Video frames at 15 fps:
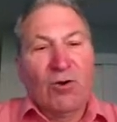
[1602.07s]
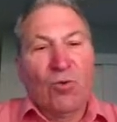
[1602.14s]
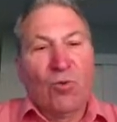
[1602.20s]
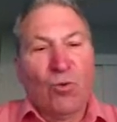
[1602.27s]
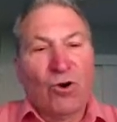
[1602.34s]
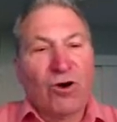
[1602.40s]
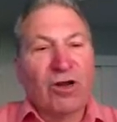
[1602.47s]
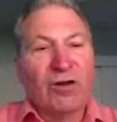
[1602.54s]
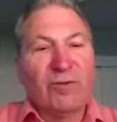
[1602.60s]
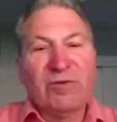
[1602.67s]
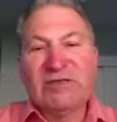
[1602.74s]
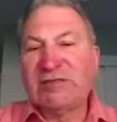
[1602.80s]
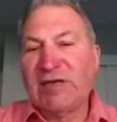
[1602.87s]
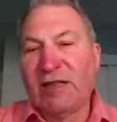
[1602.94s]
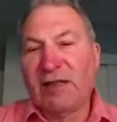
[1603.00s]
We're going to
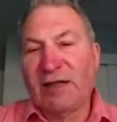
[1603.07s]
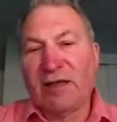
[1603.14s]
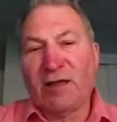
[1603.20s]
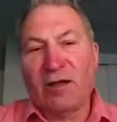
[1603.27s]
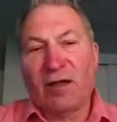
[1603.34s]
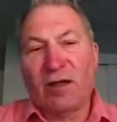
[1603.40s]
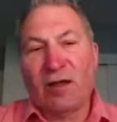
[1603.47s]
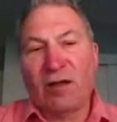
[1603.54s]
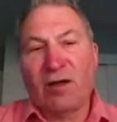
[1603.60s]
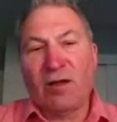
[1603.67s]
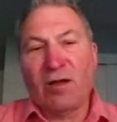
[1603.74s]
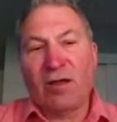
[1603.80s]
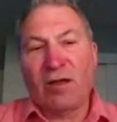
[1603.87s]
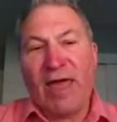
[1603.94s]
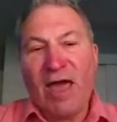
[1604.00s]
be selling
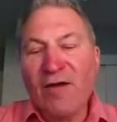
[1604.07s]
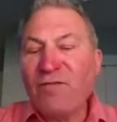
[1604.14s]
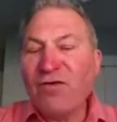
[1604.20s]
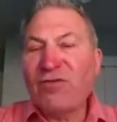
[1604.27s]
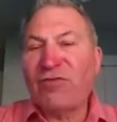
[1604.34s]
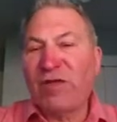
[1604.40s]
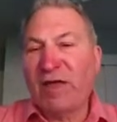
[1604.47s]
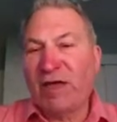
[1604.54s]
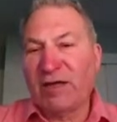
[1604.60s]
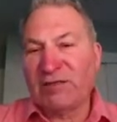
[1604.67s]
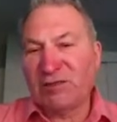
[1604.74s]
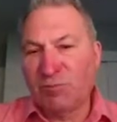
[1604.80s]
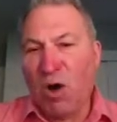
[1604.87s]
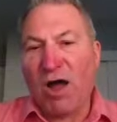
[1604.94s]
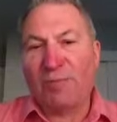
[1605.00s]
everything at
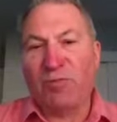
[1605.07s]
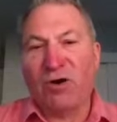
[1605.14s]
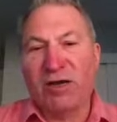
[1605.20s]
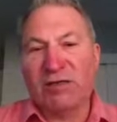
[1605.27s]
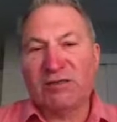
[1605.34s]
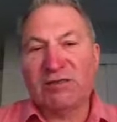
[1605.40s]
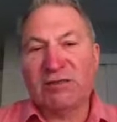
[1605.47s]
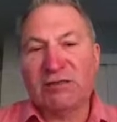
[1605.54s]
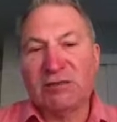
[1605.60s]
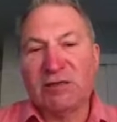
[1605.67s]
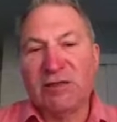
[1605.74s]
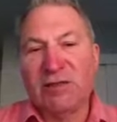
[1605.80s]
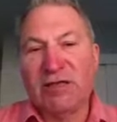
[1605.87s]
spot price.